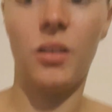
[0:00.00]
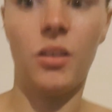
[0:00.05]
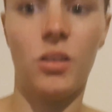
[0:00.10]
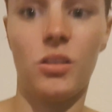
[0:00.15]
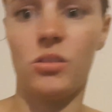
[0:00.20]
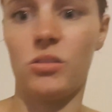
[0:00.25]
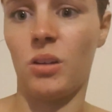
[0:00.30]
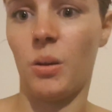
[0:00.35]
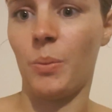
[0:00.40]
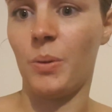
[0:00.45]

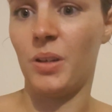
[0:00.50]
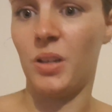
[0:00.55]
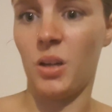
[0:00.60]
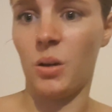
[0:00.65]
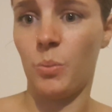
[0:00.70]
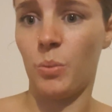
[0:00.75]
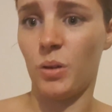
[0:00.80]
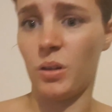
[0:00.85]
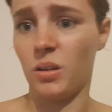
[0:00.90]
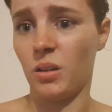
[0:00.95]
strappy
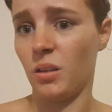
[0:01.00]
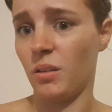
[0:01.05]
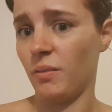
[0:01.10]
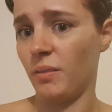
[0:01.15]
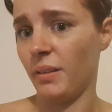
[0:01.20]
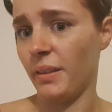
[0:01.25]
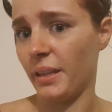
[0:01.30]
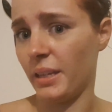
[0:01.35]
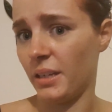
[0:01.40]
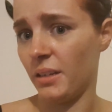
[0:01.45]
top on.
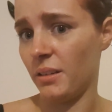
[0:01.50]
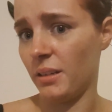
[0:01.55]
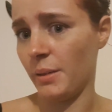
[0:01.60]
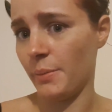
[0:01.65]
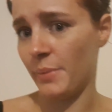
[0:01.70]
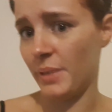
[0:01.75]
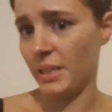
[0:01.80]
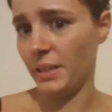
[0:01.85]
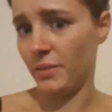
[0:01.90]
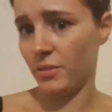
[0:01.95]
Hopefully that didn't
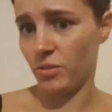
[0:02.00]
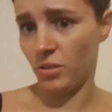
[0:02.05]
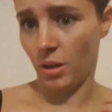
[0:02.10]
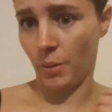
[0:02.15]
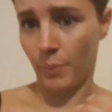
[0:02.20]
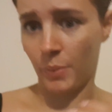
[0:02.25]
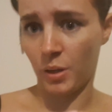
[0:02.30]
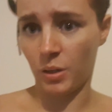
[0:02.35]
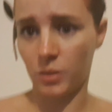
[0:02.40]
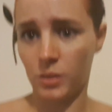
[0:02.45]
leave
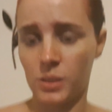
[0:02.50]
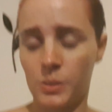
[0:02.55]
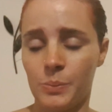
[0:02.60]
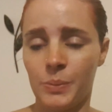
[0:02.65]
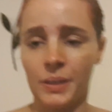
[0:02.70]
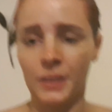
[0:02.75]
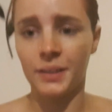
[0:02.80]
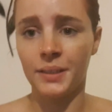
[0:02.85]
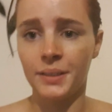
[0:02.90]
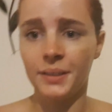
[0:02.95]
strap marks,
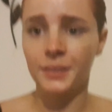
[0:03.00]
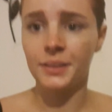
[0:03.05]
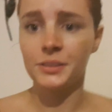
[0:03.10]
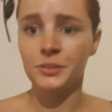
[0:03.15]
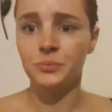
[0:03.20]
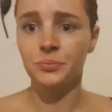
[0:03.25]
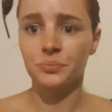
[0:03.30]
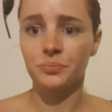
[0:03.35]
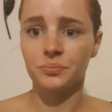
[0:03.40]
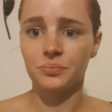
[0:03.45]
but
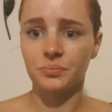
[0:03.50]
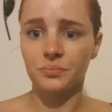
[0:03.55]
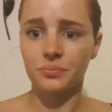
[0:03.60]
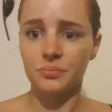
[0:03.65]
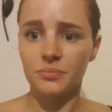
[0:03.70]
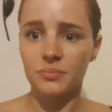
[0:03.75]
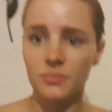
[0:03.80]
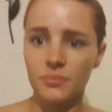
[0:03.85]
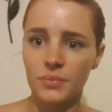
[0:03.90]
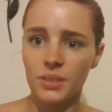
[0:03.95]

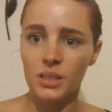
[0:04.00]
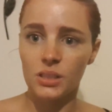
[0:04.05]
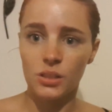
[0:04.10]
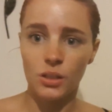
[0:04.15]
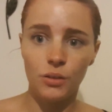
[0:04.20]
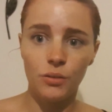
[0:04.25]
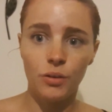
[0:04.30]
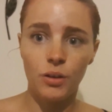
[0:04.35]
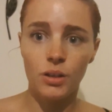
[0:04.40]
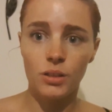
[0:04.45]
so
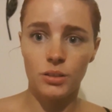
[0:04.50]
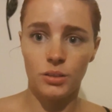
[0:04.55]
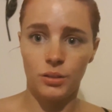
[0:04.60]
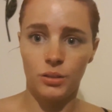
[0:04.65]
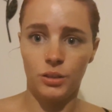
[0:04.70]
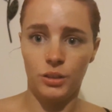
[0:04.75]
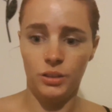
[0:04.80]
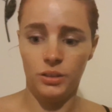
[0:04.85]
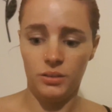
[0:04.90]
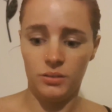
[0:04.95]
far so
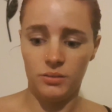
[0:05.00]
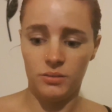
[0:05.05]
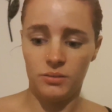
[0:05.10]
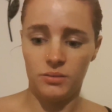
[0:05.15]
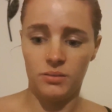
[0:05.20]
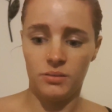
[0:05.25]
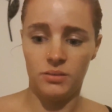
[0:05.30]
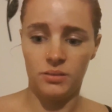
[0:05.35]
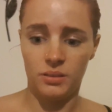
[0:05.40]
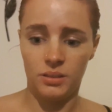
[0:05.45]
good.
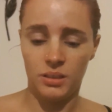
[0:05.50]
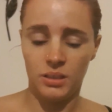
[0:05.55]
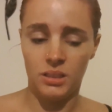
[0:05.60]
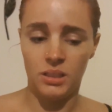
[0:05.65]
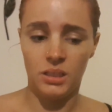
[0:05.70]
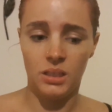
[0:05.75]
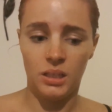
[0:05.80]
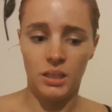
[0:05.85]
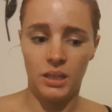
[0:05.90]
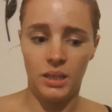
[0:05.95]

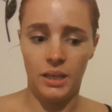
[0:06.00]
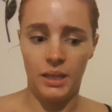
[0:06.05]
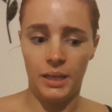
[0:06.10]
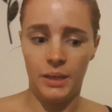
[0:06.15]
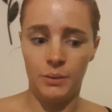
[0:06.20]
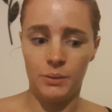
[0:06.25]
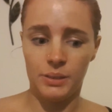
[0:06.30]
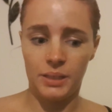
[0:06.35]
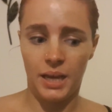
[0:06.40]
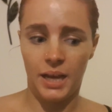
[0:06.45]
It
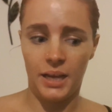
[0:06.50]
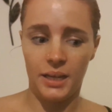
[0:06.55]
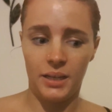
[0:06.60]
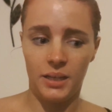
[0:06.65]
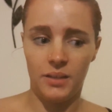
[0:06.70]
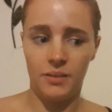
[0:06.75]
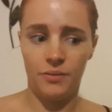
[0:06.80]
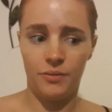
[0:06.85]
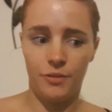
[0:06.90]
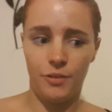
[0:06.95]
was kind
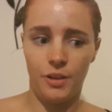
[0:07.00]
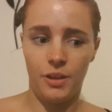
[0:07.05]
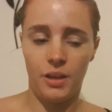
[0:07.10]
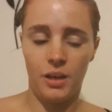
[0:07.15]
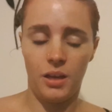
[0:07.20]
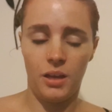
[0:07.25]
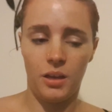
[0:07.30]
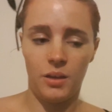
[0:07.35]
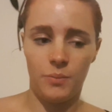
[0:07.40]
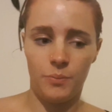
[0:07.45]
of,
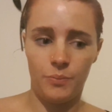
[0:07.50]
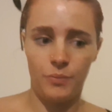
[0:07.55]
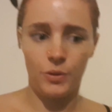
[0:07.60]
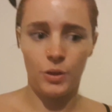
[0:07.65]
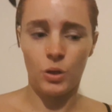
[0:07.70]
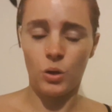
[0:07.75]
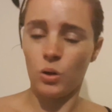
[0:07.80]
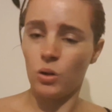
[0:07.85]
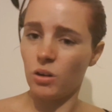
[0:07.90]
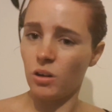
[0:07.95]
the
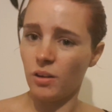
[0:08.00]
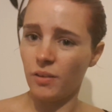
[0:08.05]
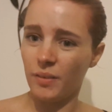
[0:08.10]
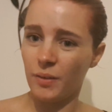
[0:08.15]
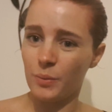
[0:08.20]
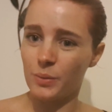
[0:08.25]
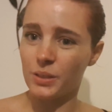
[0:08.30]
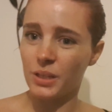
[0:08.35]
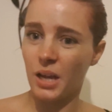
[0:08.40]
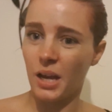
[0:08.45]
colour of it
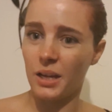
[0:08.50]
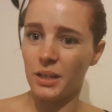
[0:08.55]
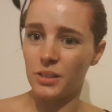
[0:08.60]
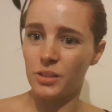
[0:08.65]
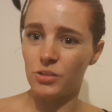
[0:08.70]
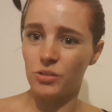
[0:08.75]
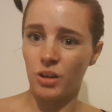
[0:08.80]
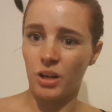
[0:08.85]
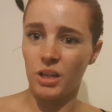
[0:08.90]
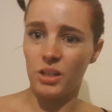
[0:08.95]
was kind of
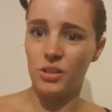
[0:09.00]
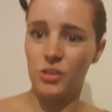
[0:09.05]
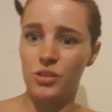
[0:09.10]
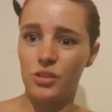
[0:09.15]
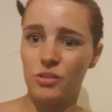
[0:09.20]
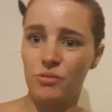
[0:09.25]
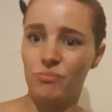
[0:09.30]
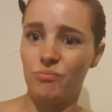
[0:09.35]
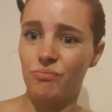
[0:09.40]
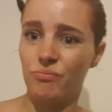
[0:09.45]
strange.